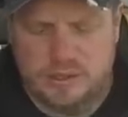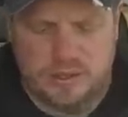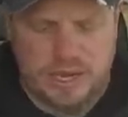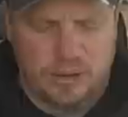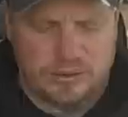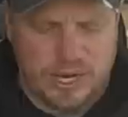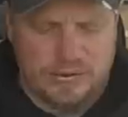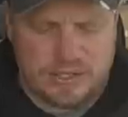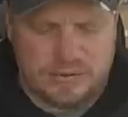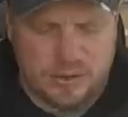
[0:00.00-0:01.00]
to allow
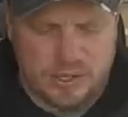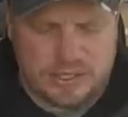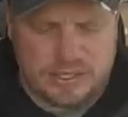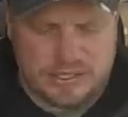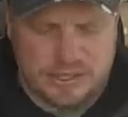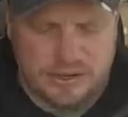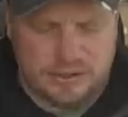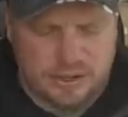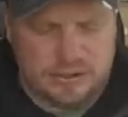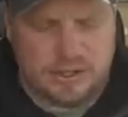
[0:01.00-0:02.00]
drivers to focus on steering
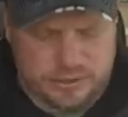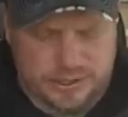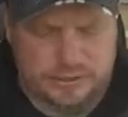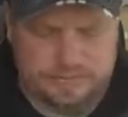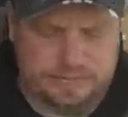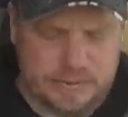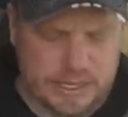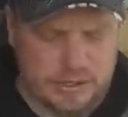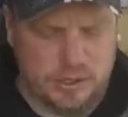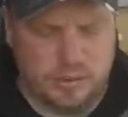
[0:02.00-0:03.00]
along the trail,
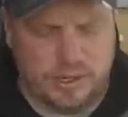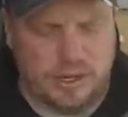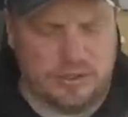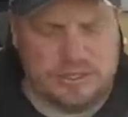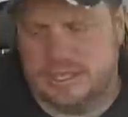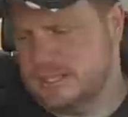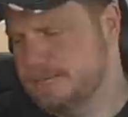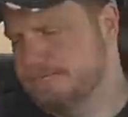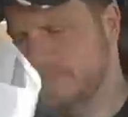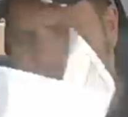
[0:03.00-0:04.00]
and new Recaro seats.